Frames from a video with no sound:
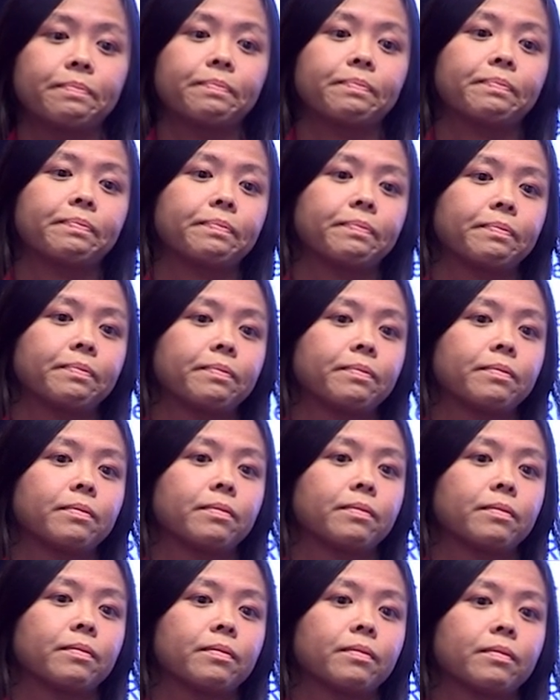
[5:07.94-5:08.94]

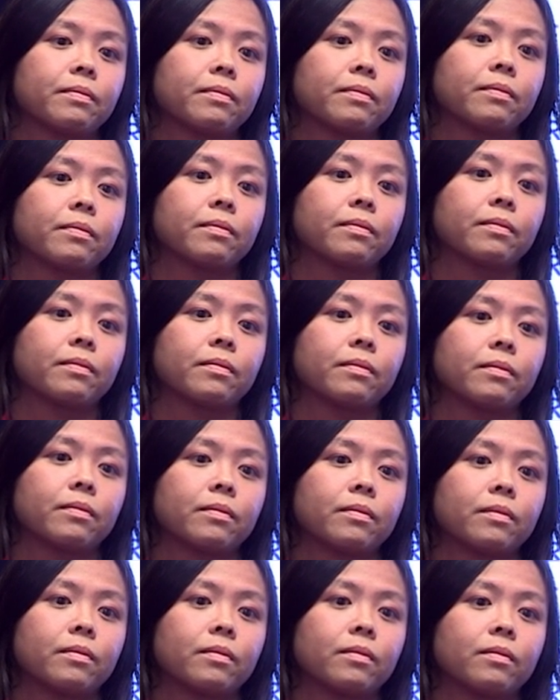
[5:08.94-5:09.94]

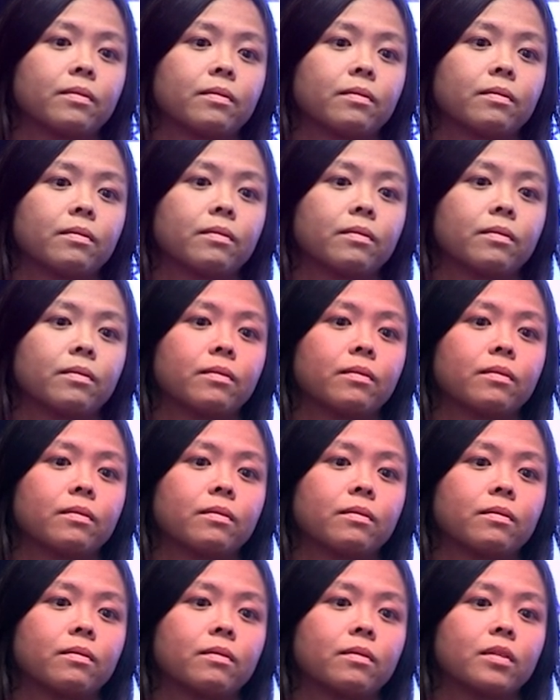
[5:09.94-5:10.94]
Nobody speaks.